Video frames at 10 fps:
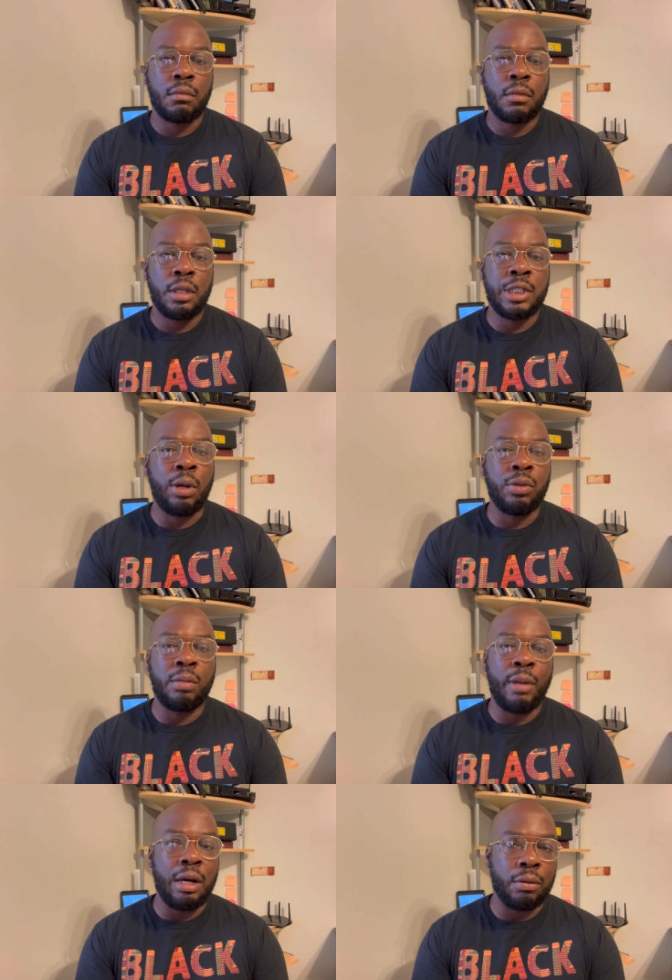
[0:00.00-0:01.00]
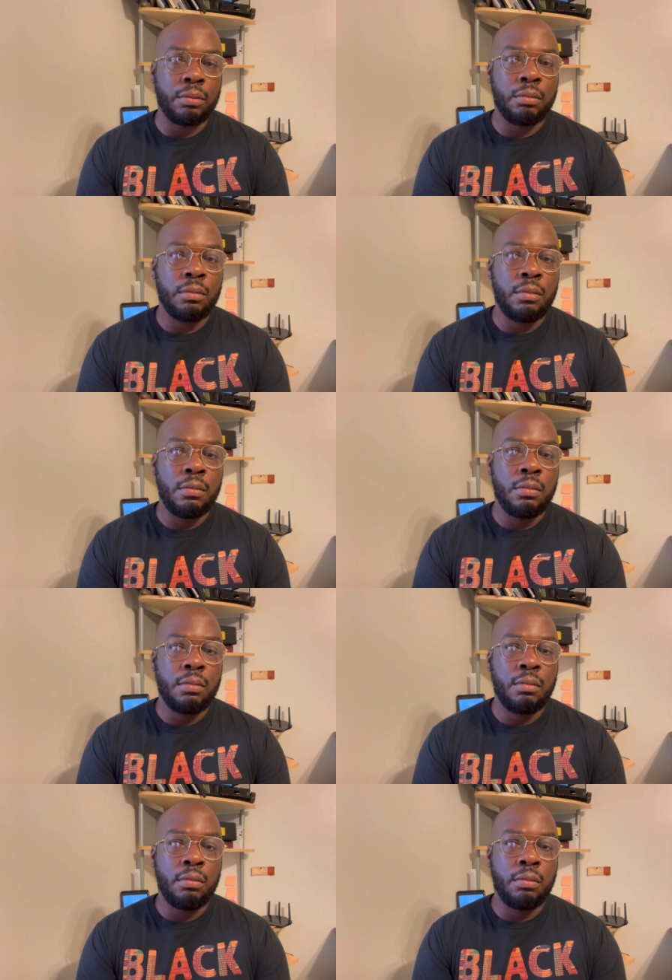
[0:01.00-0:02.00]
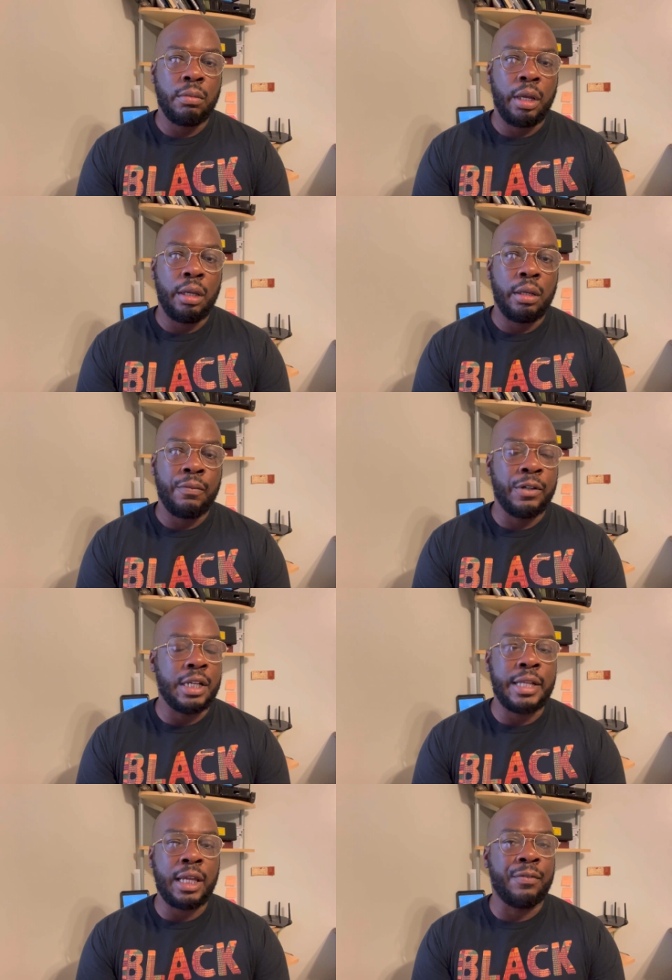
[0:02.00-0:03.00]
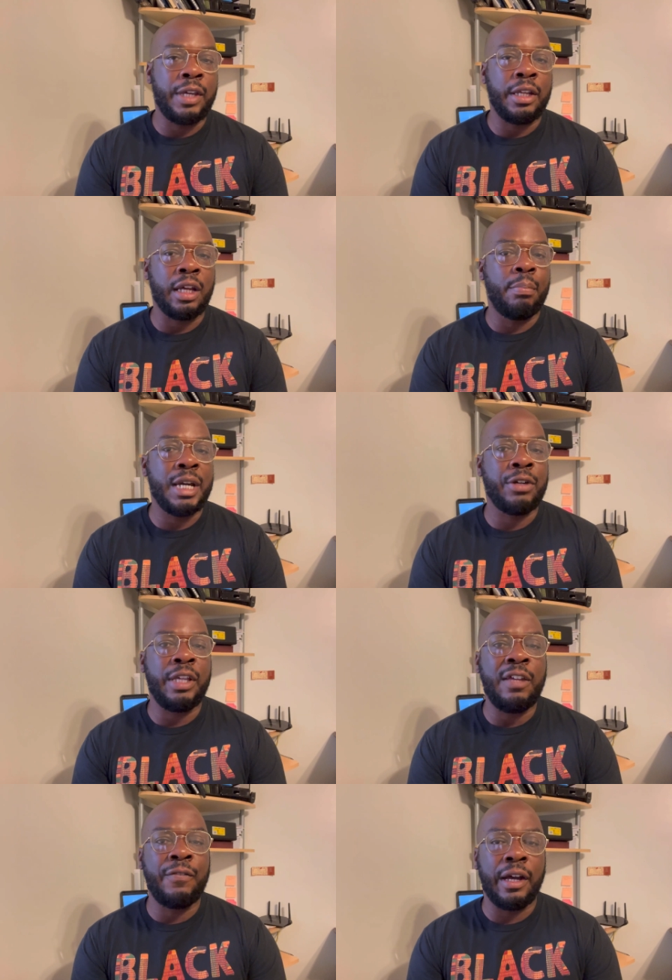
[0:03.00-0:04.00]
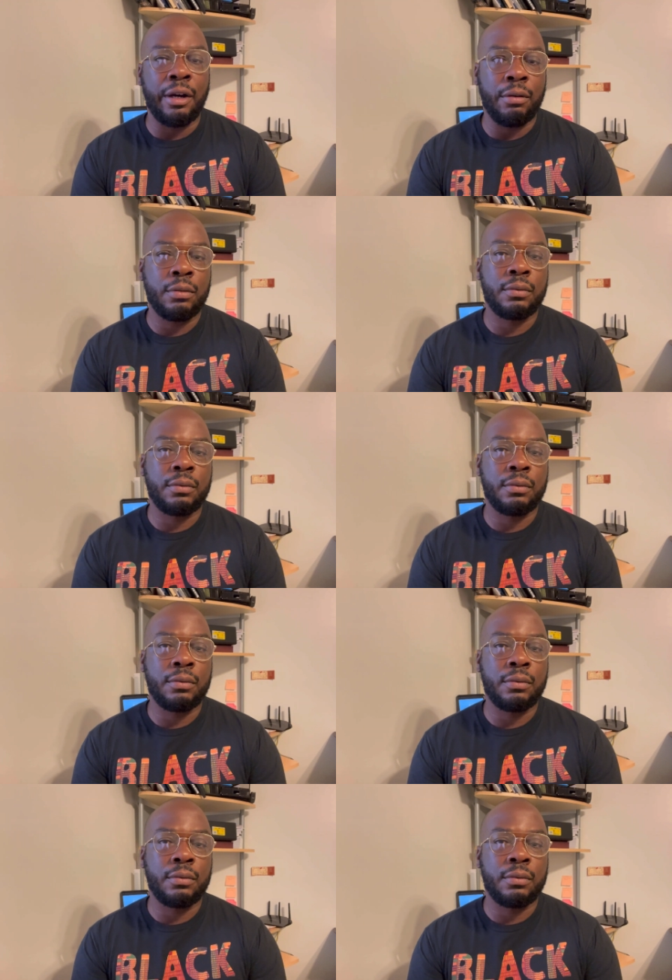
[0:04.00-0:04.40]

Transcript: sold him out for the sake of getting a better eval.